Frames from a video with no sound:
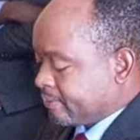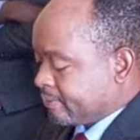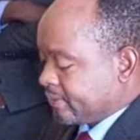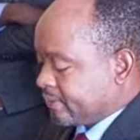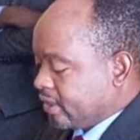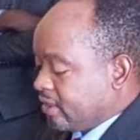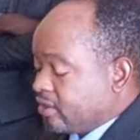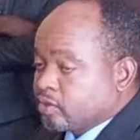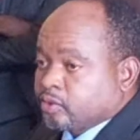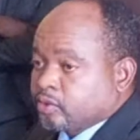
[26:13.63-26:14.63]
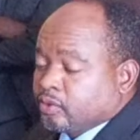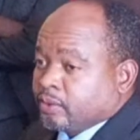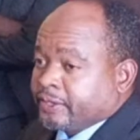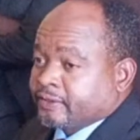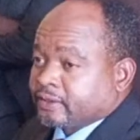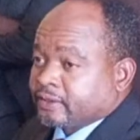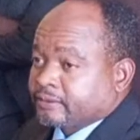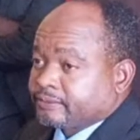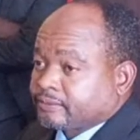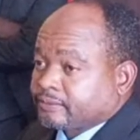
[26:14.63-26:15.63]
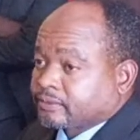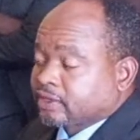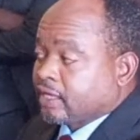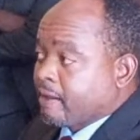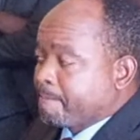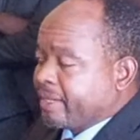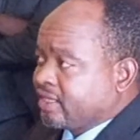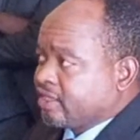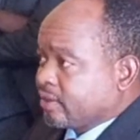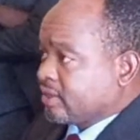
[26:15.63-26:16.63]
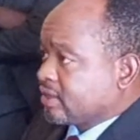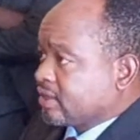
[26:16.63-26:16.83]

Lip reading: the issue to do with petitions